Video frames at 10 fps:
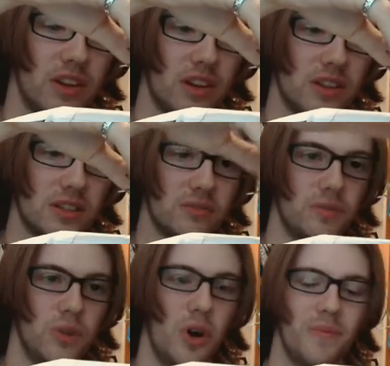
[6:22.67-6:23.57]
can see,
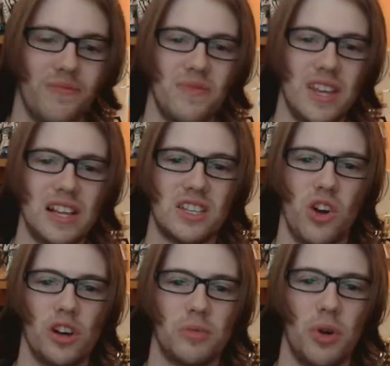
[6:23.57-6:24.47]
but it's
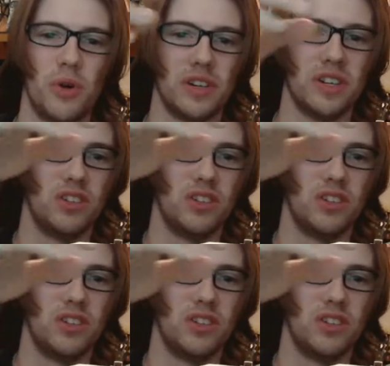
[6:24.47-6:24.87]
not as perfect as